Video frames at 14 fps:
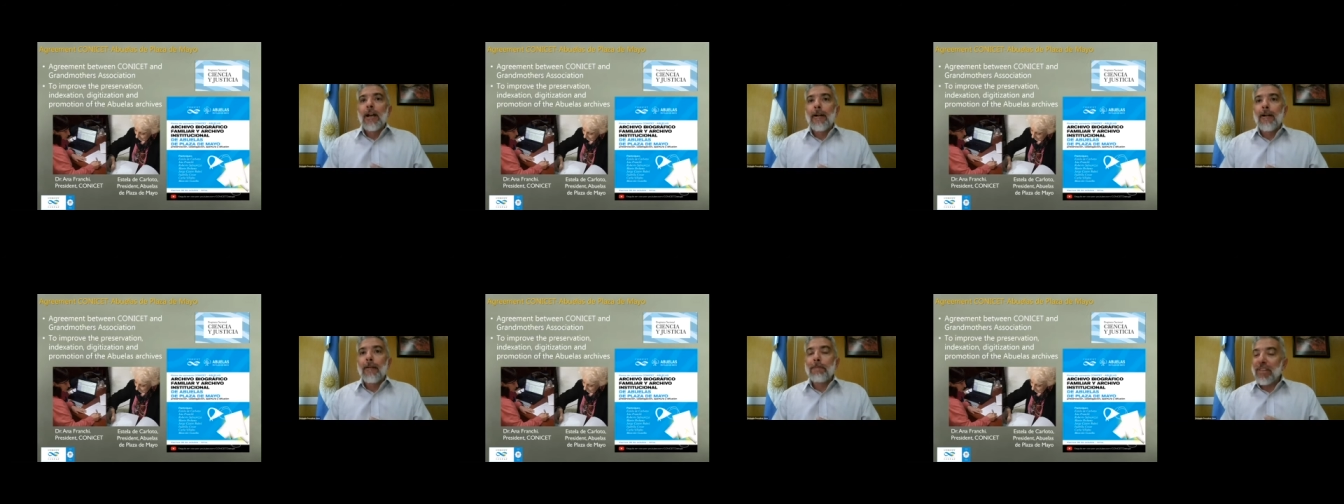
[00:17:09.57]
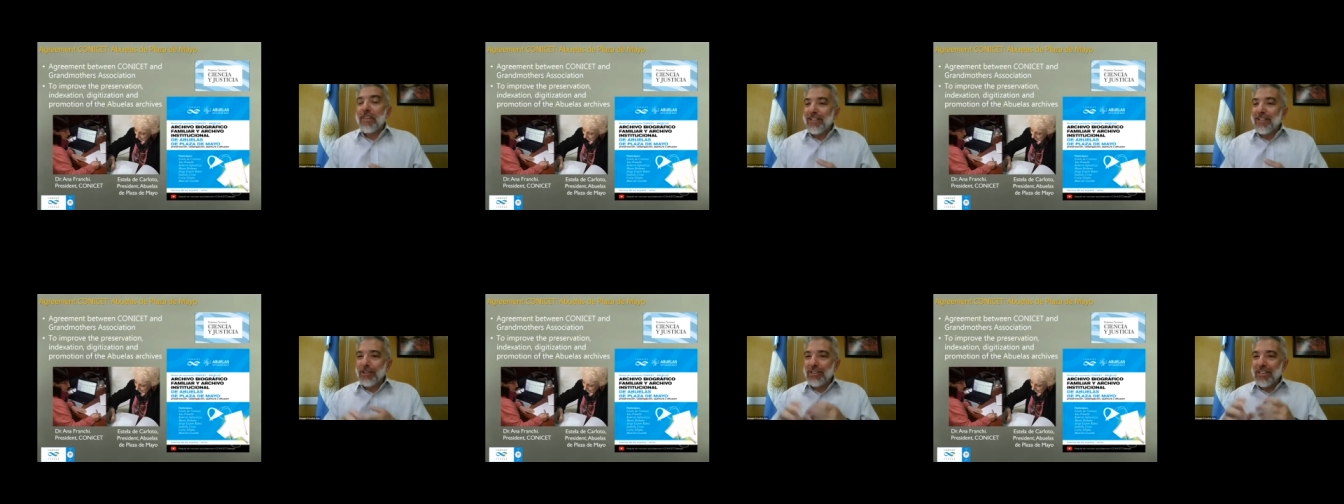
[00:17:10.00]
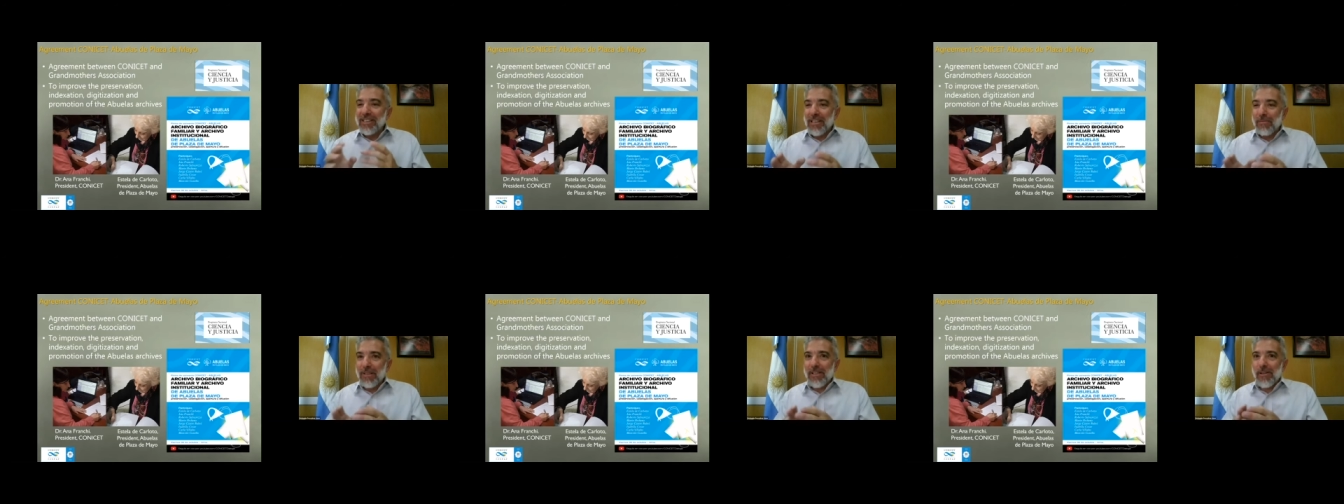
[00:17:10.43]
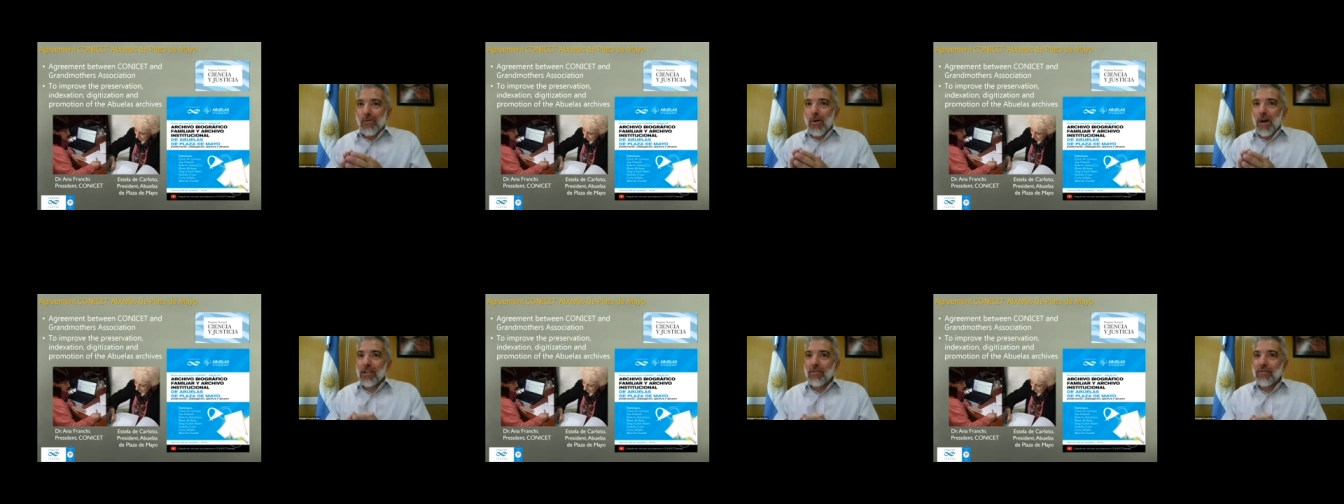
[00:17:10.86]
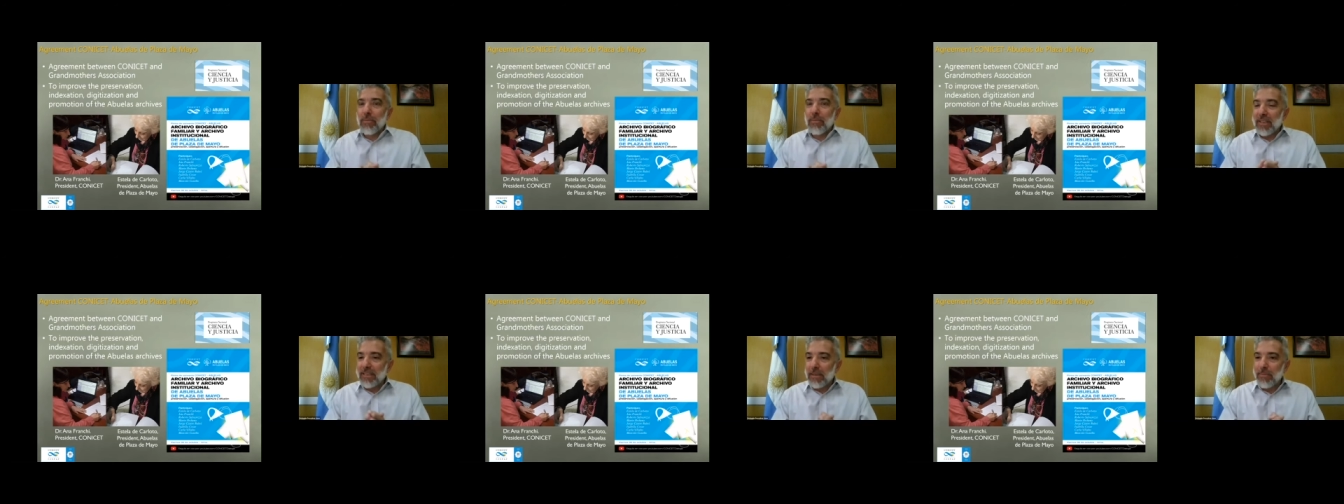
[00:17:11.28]
Uh, noticeably, one of
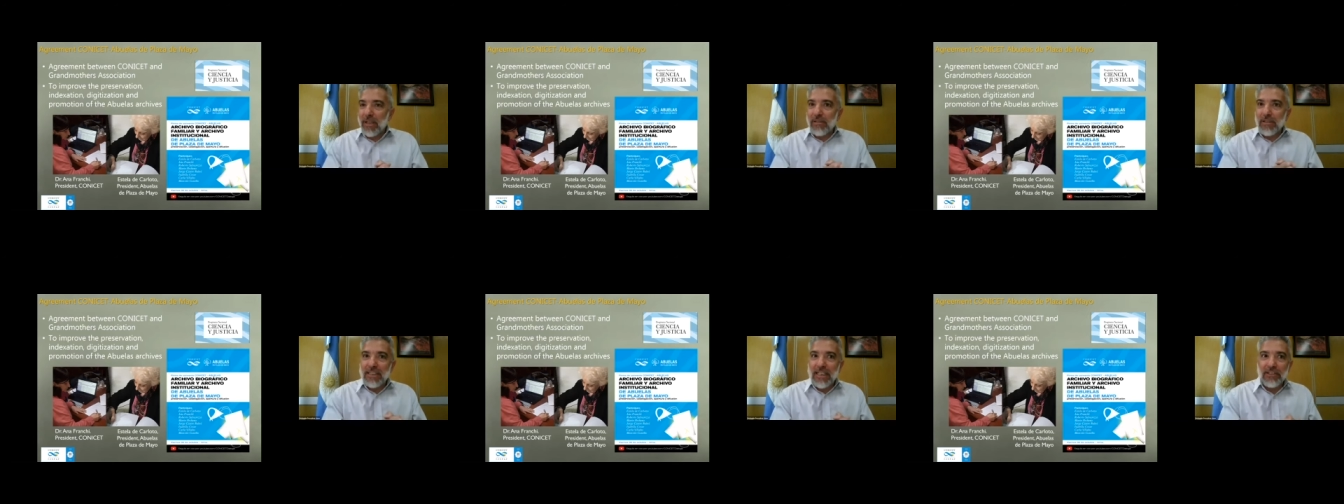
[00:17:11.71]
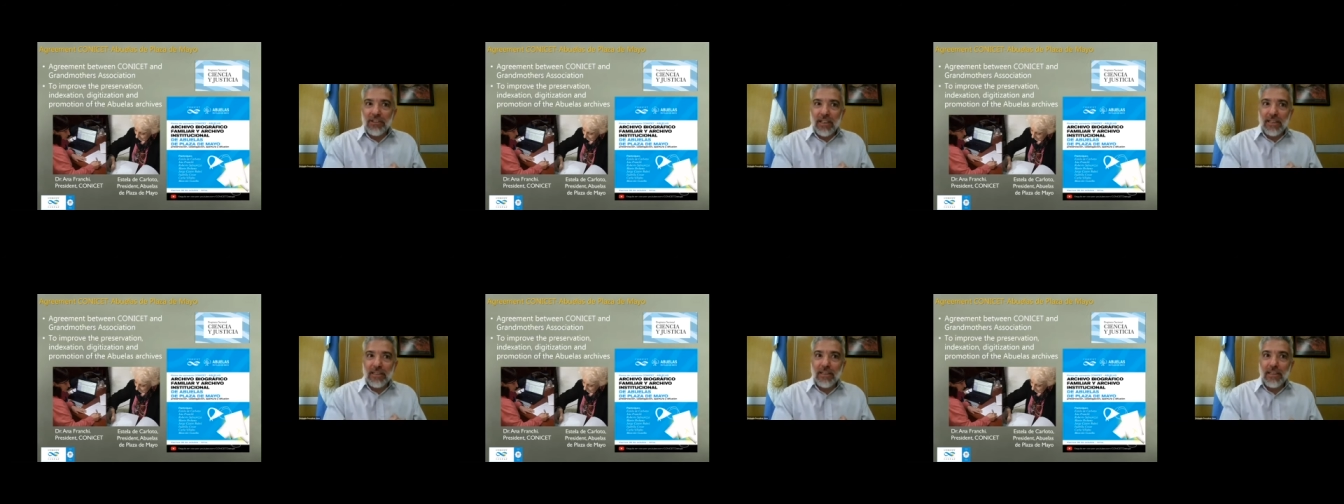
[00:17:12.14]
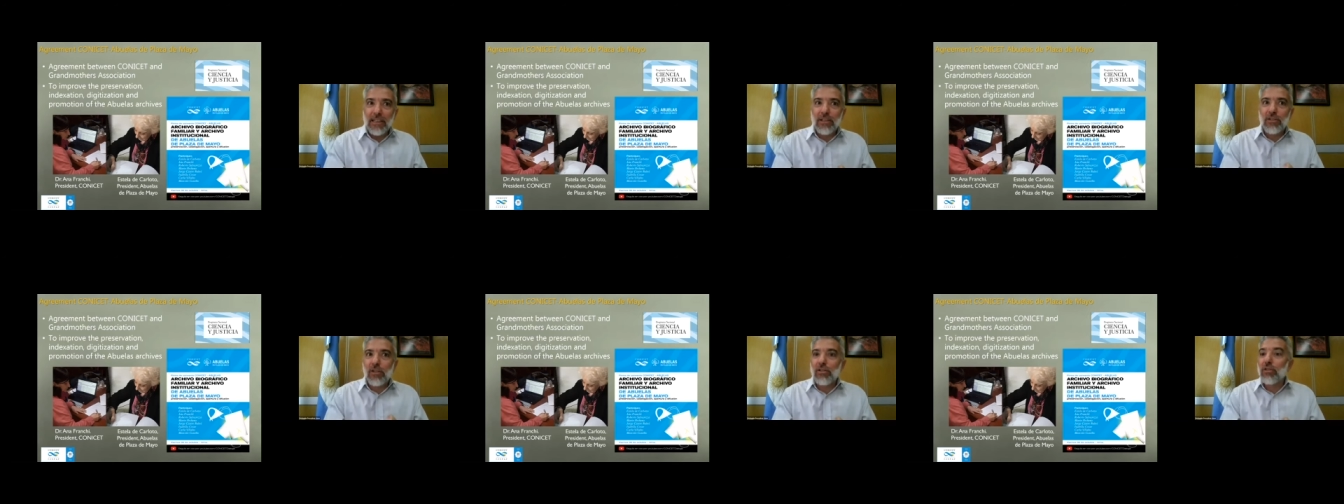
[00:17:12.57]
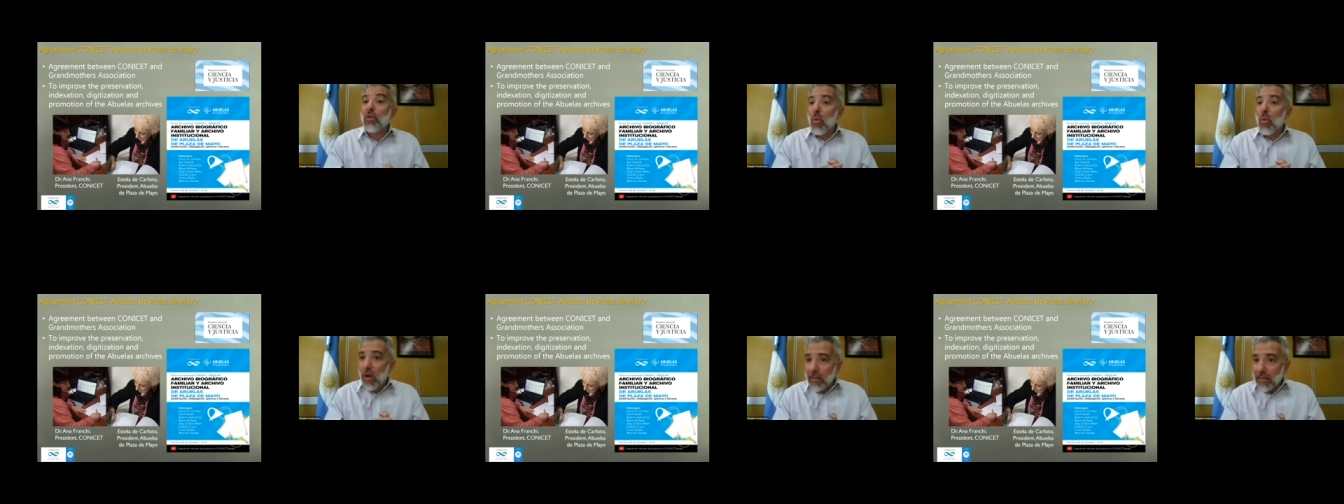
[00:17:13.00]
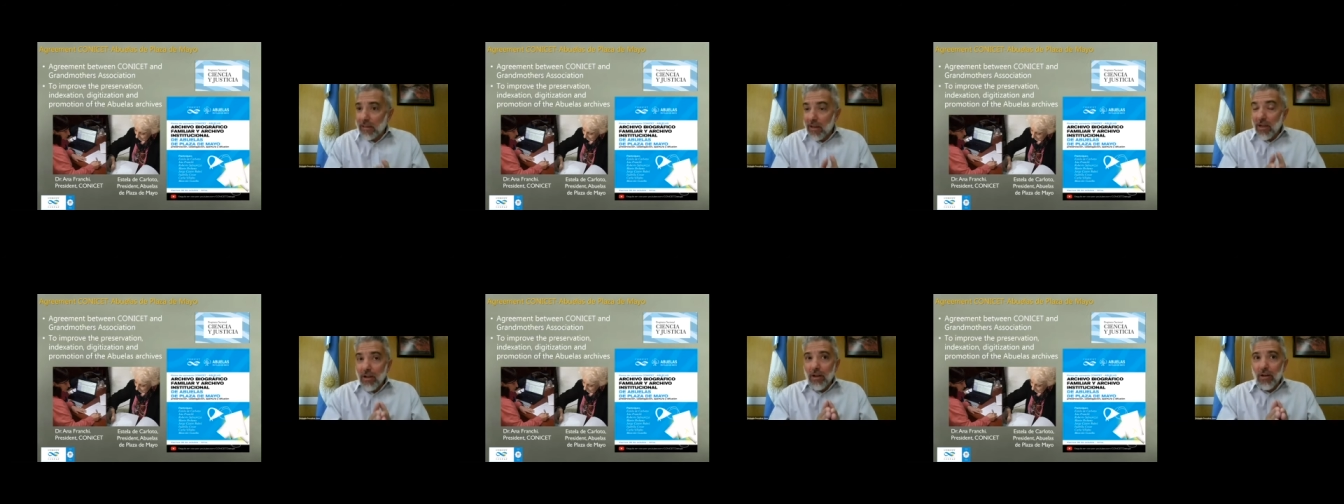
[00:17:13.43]
the principal researchers is also one
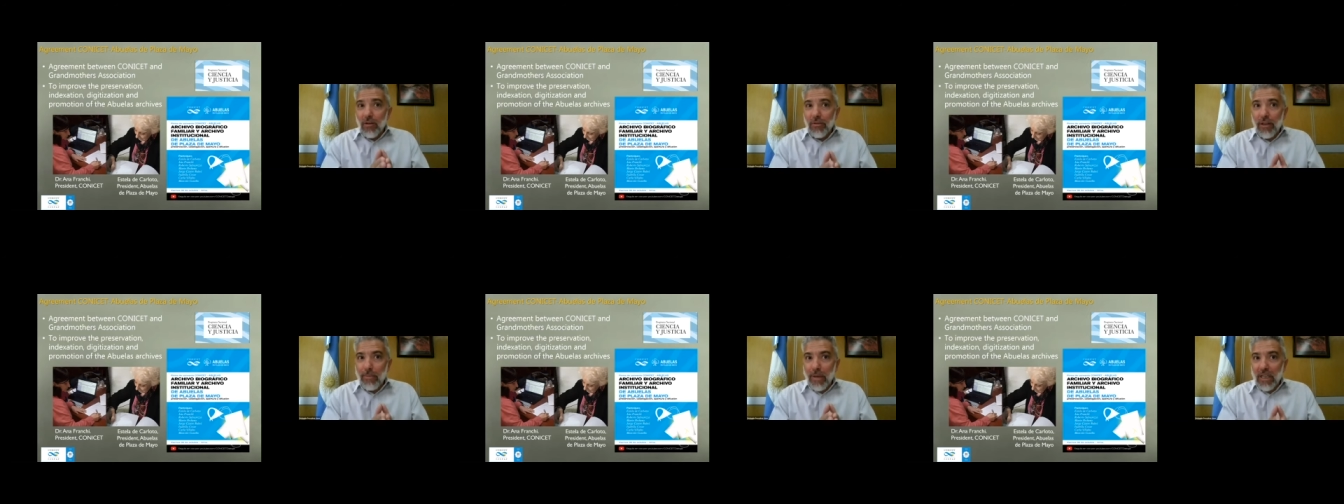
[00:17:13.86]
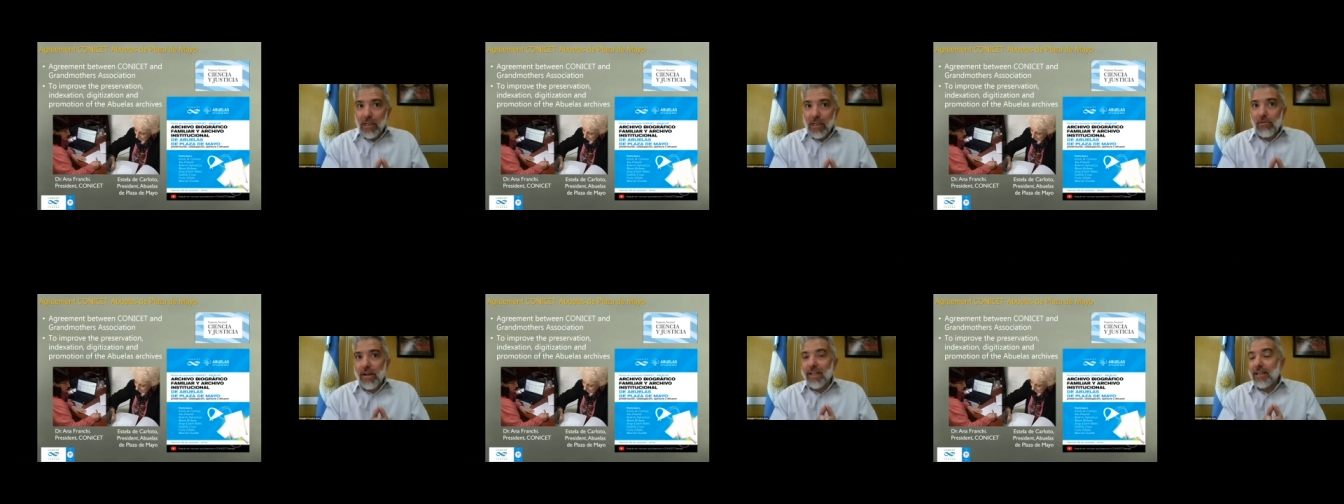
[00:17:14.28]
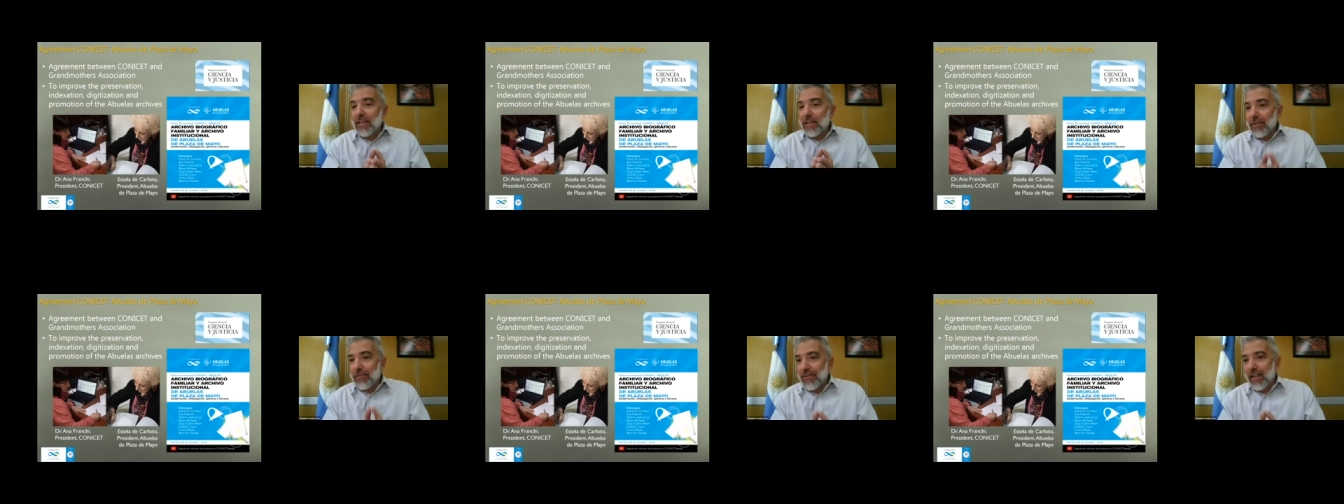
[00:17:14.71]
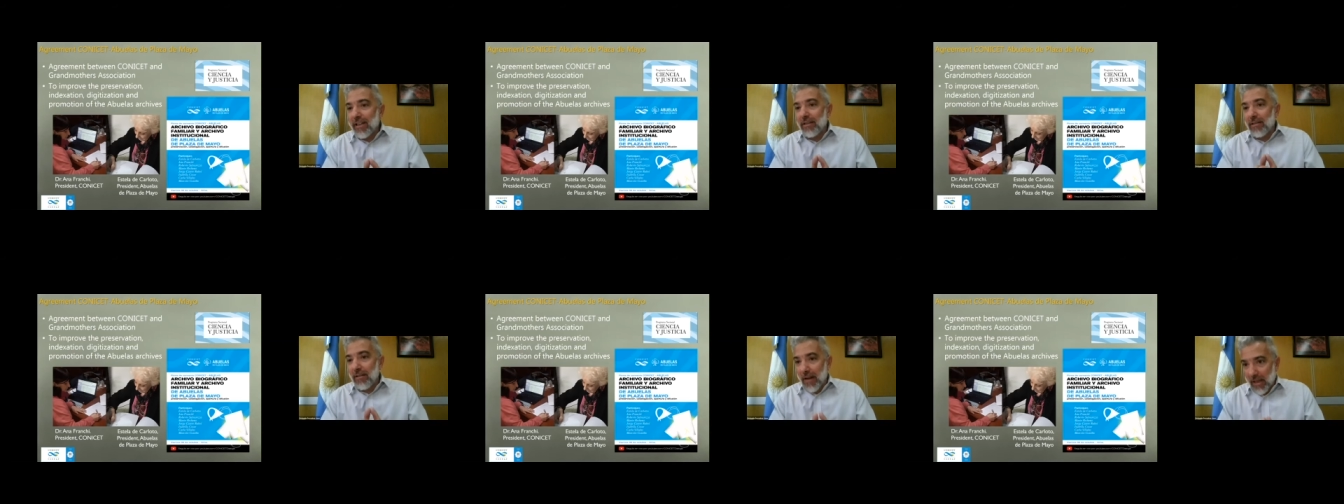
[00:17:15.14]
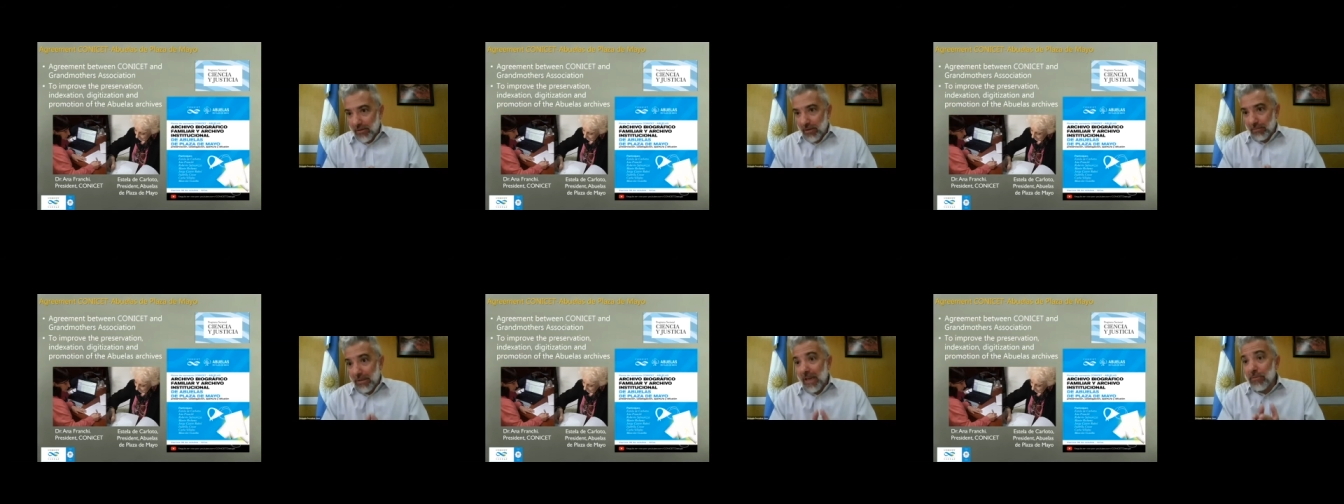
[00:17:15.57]
of the many re-identified grandsons.